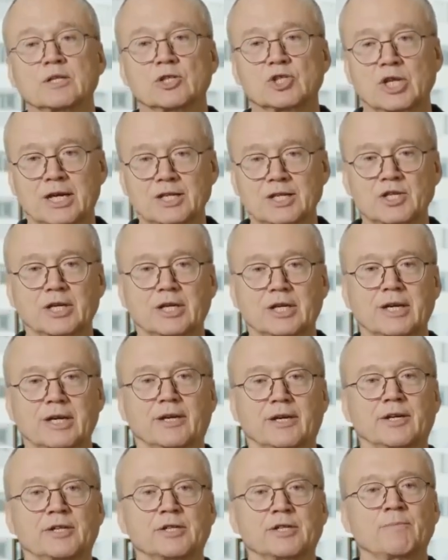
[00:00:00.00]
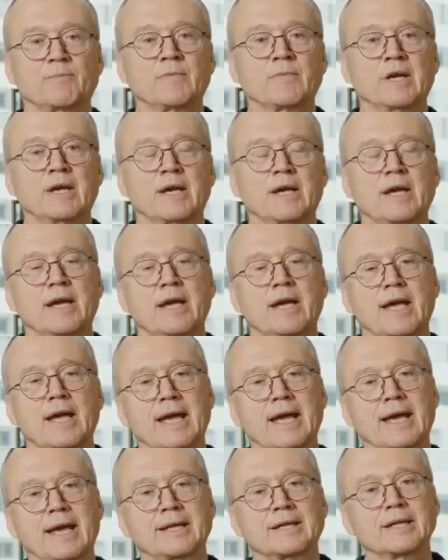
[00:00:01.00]
charging current.
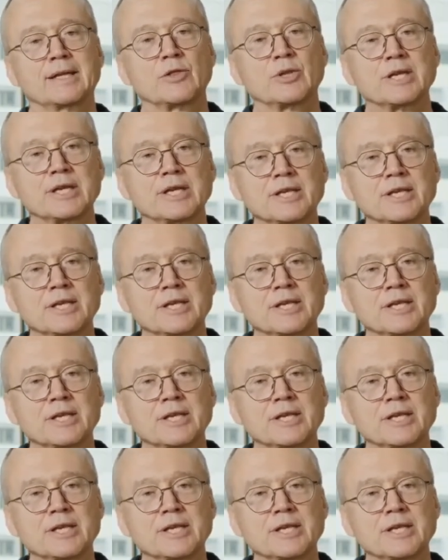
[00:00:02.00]
And the